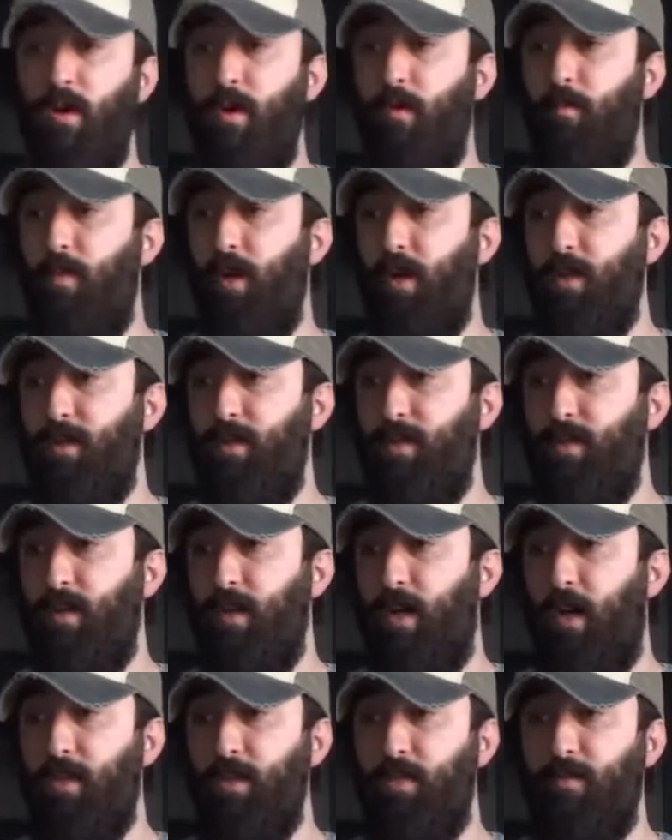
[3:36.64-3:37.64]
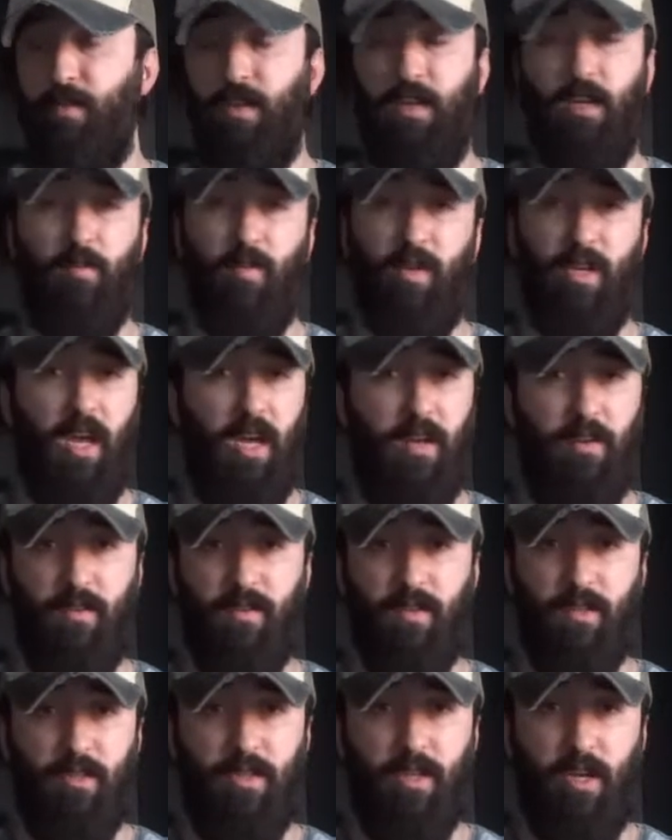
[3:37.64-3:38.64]
But I just figured I'm going to add it
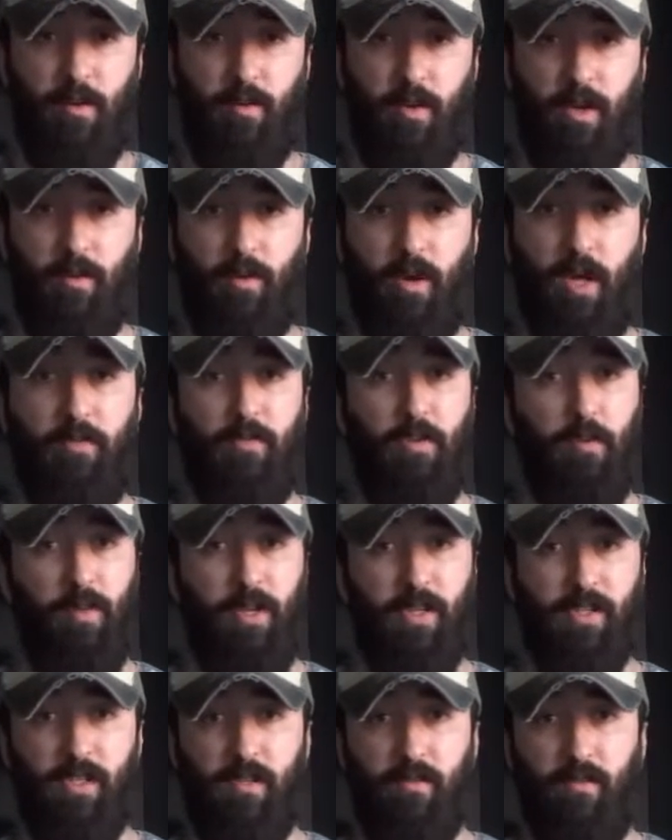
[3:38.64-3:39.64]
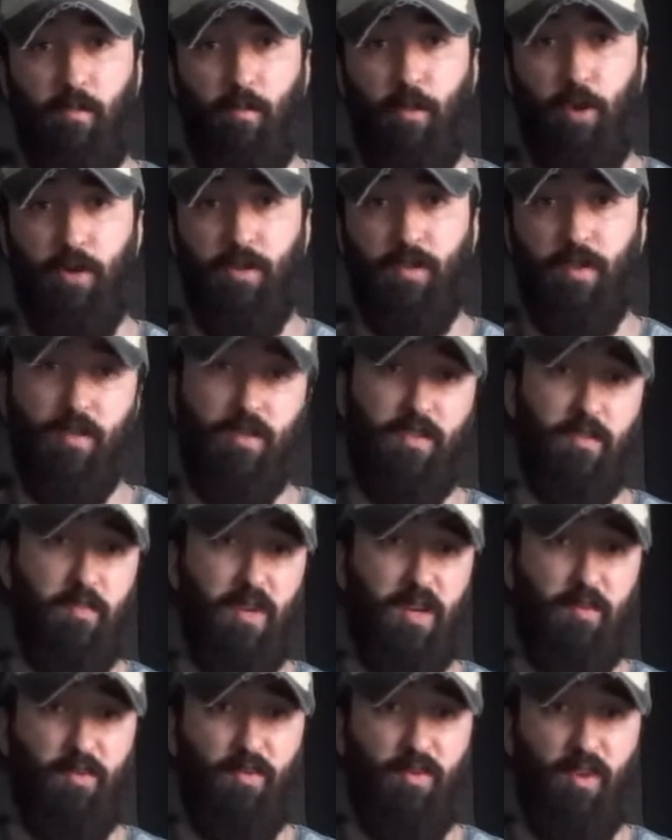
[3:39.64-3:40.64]
to the channel anyway. I've got plenty of unboxings. If
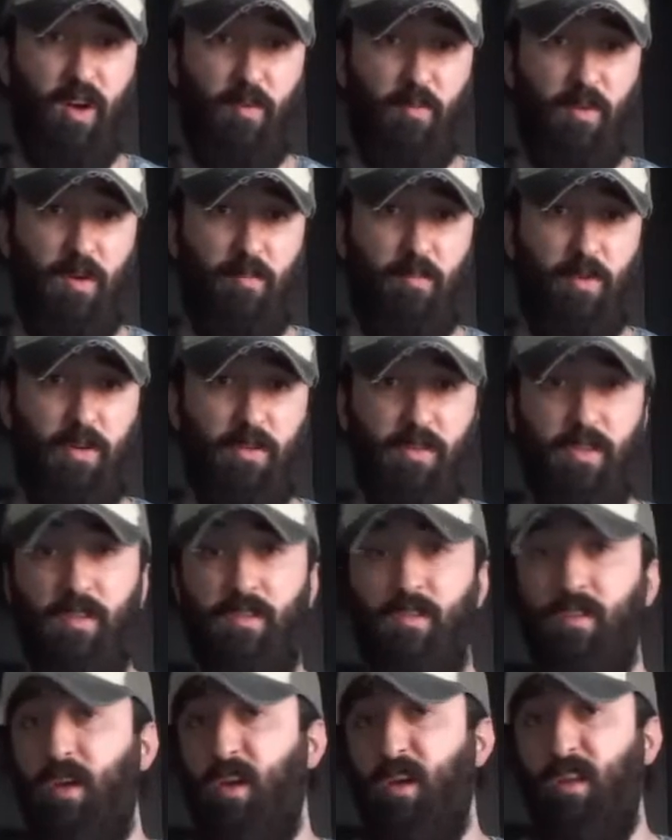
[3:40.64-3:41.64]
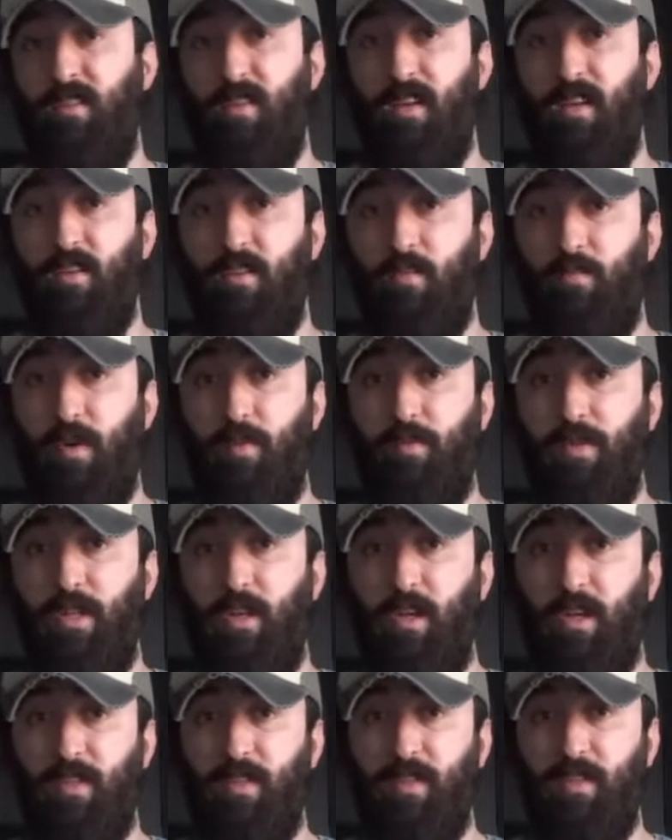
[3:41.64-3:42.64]
people like my unboxings, then you'd probably
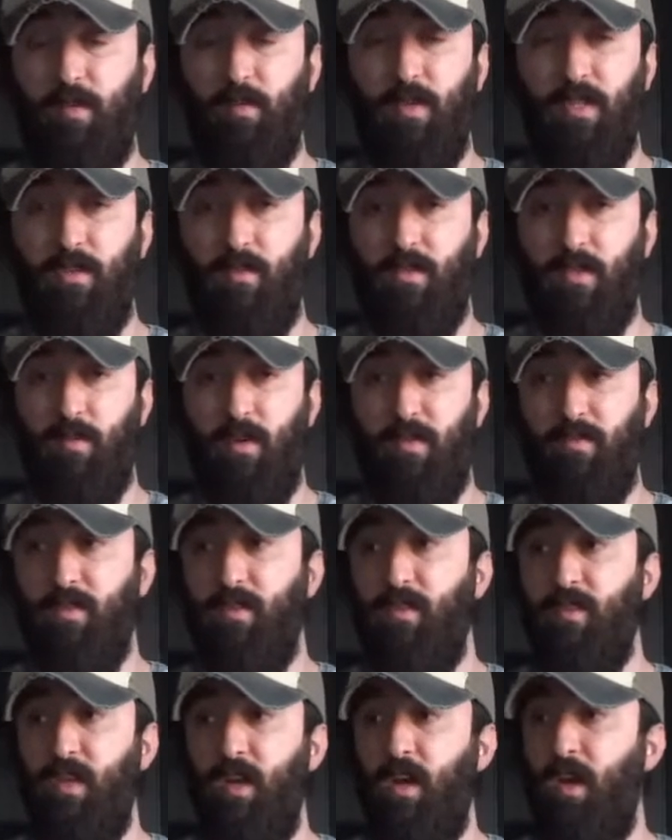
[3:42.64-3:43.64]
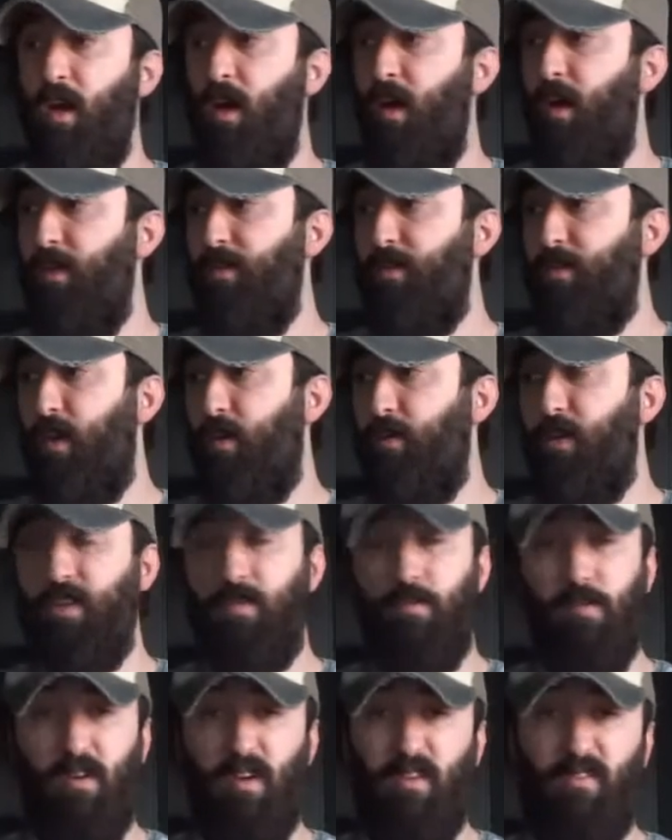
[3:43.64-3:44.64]
like to see me do some others. So
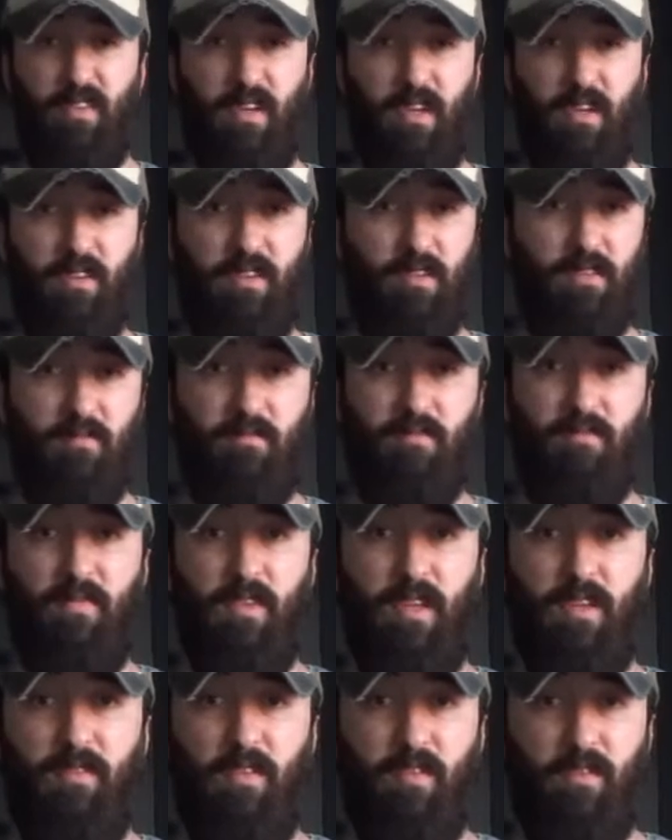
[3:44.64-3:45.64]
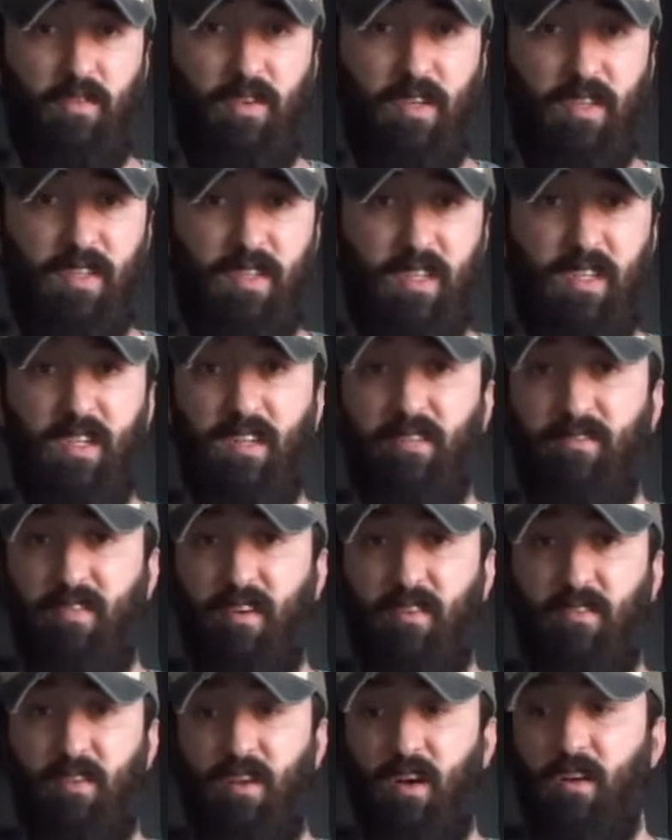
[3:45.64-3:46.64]
that's why I figured if you've already seen it,
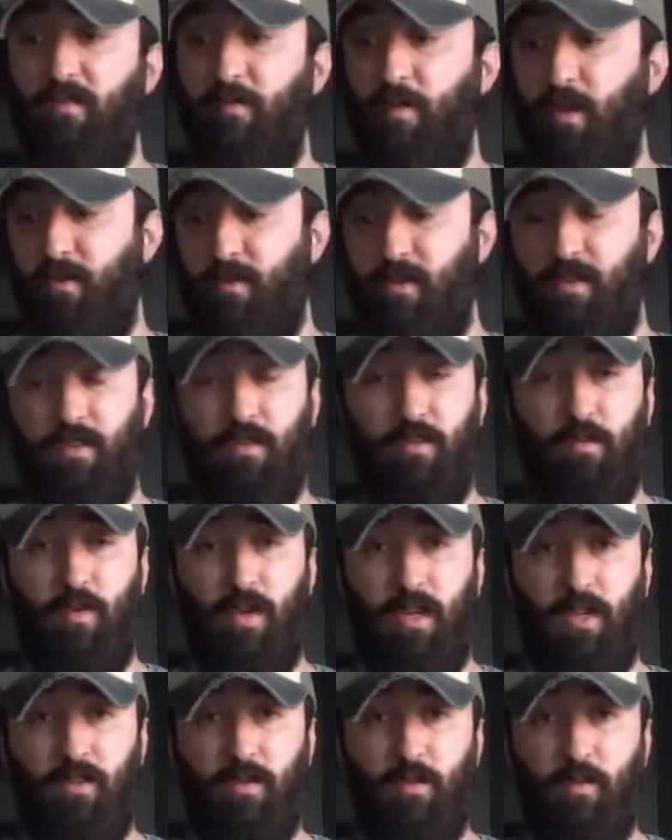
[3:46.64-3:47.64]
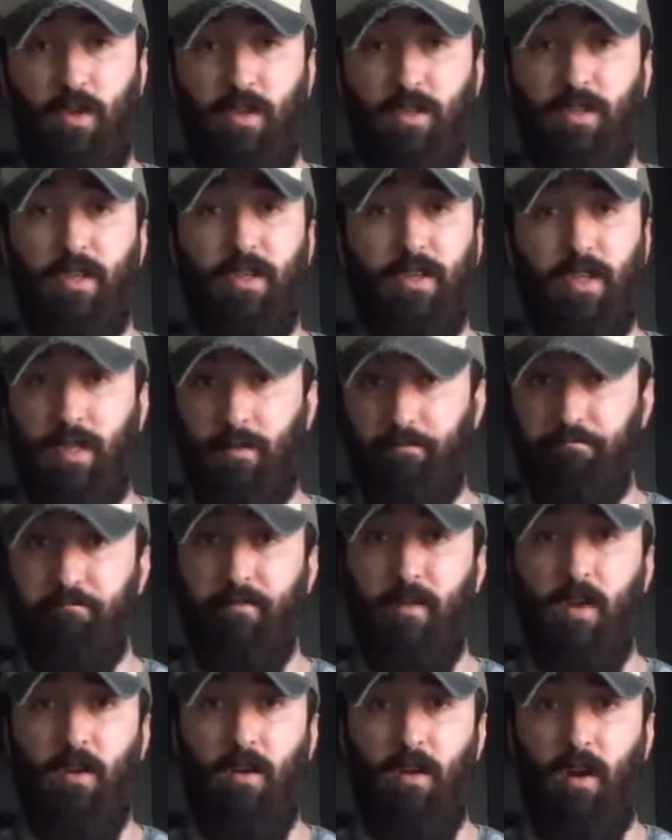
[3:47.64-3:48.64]
fair enough. But if you're still willing to watch it, then
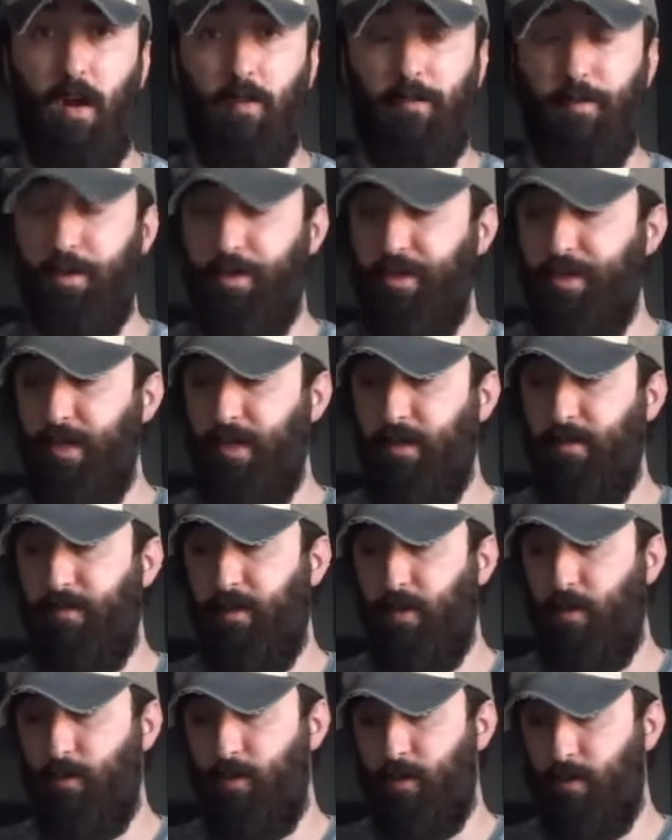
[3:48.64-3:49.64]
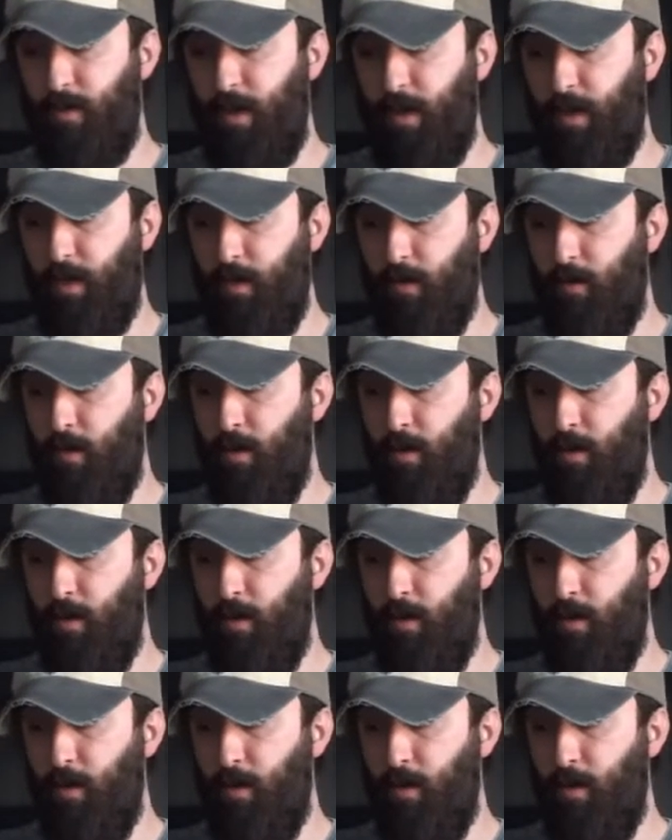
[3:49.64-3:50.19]
I appreciate the views, so thank you.